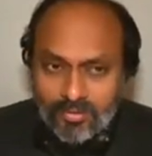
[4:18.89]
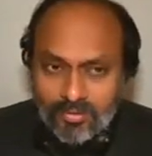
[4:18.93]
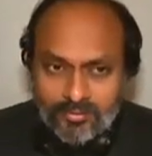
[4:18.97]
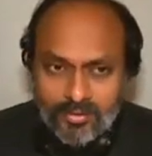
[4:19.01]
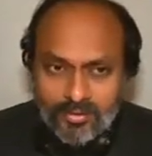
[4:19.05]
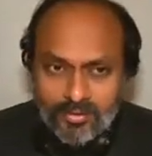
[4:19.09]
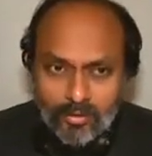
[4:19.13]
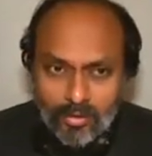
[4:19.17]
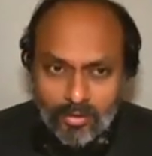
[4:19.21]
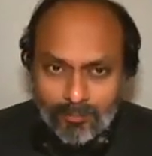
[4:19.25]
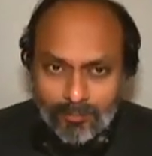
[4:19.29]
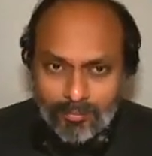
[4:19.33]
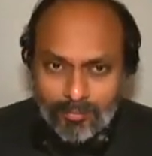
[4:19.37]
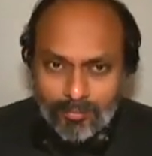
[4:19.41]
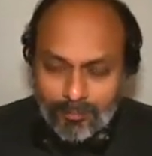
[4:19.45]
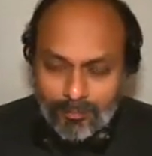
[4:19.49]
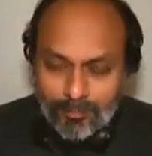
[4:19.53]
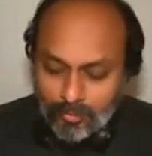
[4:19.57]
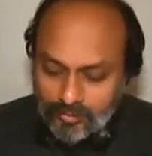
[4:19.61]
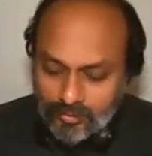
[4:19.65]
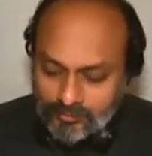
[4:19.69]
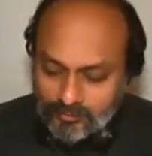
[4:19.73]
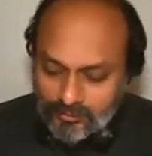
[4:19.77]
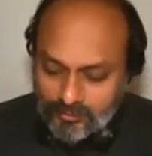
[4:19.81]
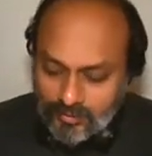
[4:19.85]
the drop in
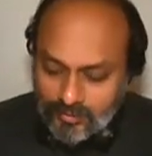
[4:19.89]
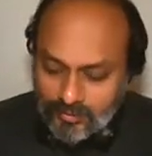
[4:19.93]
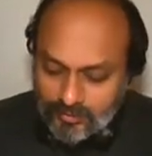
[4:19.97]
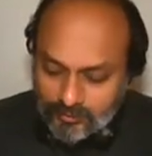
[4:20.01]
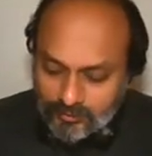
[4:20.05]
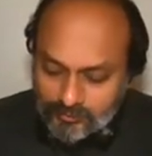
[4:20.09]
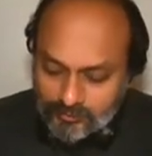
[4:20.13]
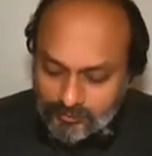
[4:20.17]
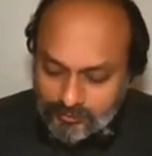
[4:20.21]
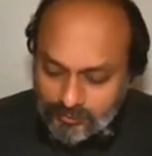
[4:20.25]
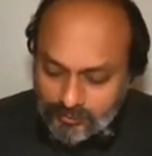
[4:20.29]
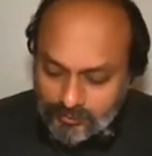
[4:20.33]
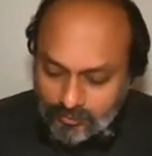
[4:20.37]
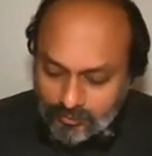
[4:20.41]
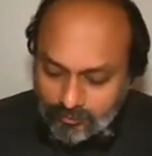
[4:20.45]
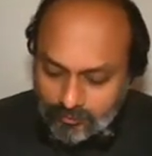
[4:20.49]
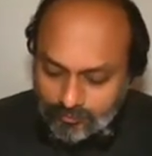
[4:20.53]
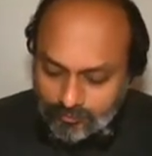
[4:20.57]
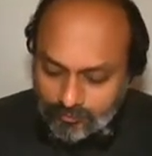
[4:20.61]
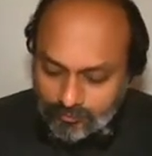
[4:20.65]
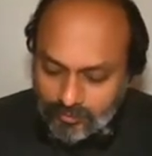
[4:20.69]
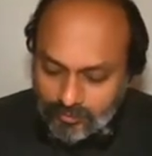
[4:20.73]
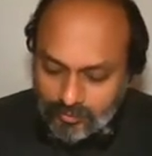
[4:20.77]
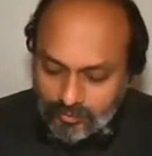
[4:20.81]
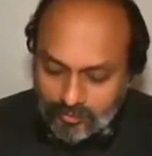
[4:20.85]
potential energy of
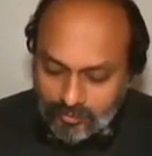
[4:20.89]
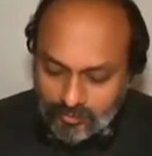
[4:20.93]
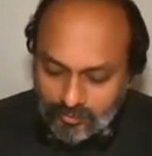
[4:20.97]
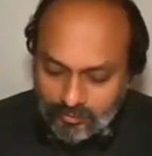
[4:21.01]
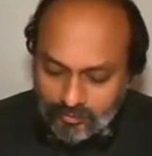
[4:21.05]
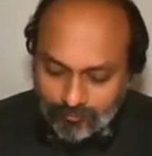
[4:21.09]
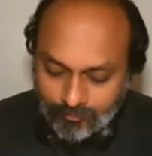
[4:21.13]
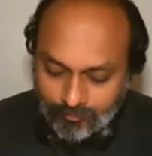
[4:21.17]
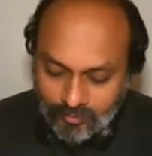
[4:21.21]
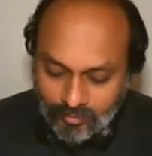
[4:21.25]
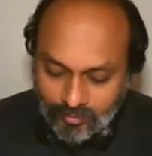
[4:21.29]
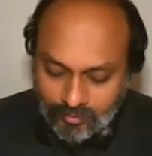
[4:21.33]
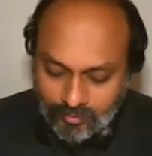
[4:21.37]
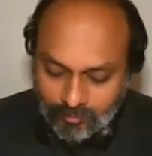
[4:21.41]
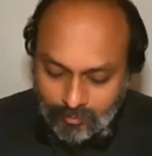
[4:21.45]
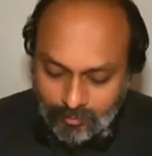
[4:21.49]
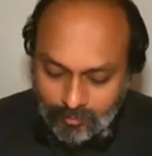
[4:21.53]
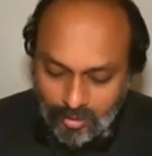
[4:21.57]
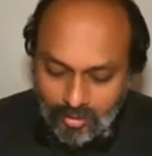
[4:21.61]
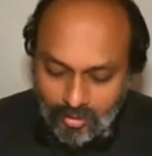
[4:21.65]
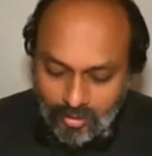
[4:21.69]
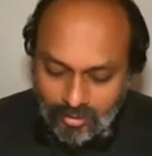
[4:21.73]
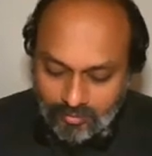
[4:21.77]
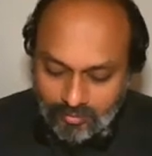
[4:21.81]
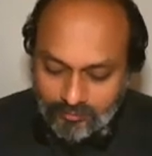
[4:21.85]
the
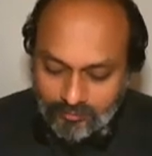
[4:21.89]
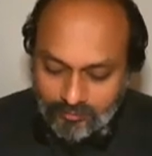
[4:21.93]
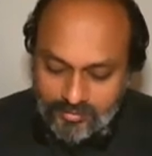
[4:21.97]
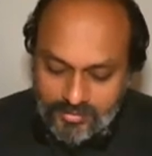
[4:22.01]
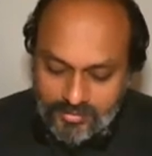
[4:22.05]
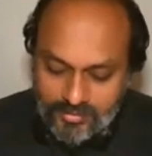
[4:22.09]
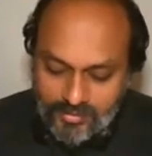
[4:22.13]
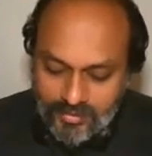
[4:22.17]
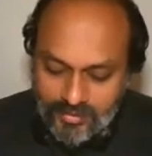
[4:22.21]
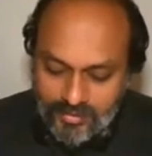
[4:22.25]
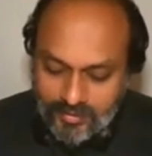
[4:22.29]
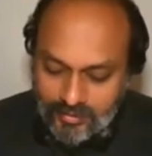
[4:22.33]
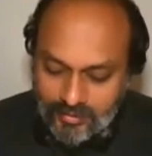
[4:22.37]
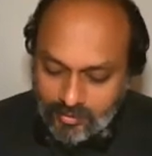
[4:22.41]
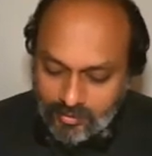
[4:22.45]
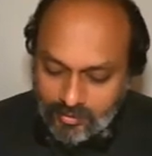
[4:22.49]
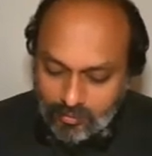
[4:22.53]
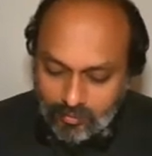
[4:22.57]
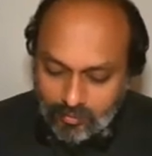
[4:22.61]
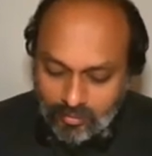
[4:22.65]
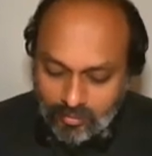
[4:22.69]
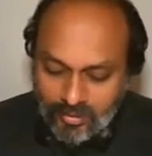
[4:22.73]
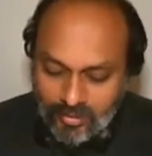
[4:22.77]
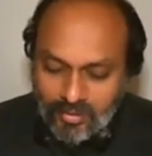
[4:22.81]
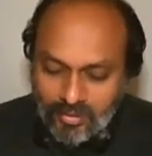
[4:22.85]
block which is sliding
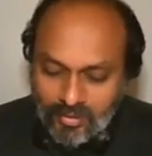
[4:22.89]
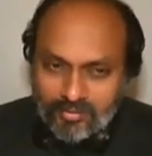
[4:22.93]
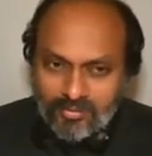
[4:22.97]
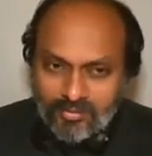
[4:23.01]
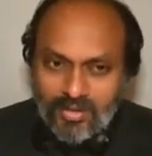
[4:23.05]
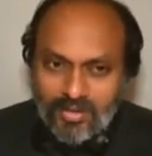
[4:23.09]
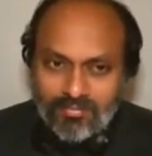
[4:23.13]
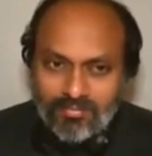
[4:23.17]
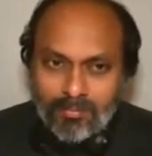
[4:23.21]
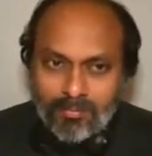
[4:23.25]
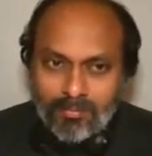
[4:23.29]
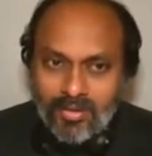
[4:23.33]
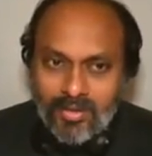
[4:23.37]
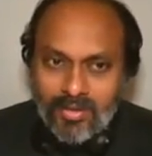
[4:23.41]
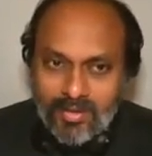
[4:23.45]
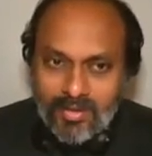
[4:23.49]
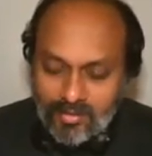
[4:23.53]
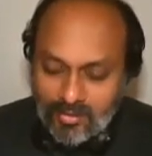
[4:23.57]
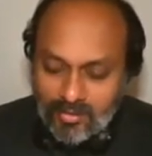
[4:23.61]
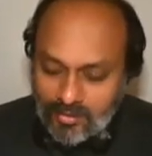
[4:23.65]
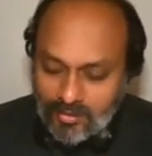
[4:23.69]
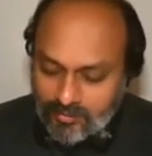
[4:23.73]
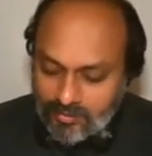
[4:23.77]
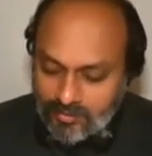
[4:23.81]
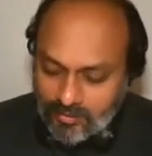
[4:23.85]
down, that will be gain
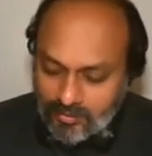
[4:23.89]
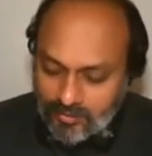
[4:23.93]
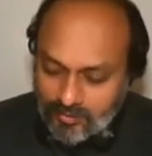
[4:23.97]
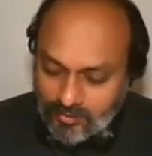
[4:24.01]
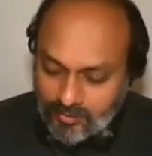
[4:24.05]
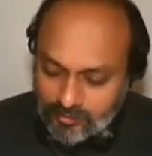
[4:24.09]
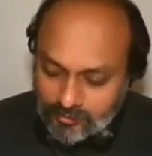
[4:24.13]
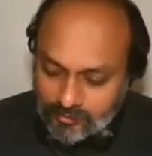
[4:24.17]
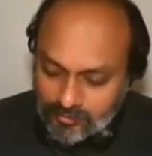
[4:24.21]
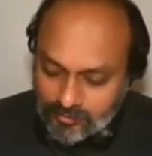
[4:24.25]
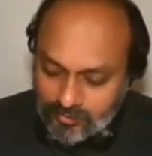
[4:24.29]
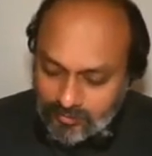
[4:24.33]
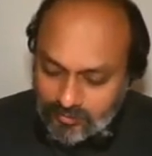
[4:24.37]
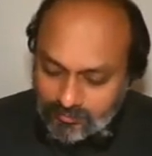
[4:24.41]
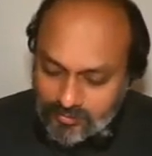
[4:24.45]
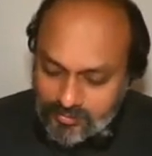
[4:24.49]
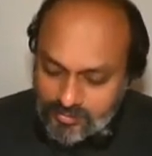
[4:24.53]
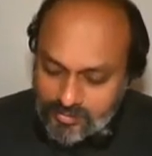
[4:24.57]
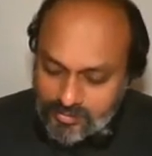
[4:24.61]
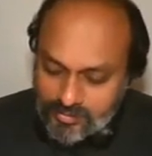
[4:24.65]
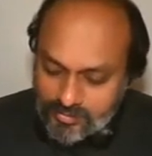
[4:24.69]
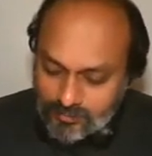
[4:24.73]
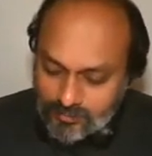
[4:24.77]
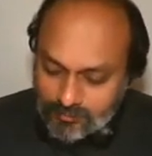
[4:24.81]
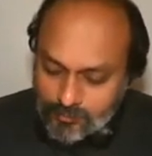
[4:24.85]
in kinetic energy of the
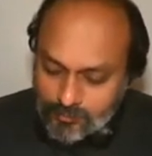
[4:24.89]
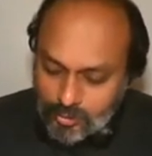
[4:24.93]
system.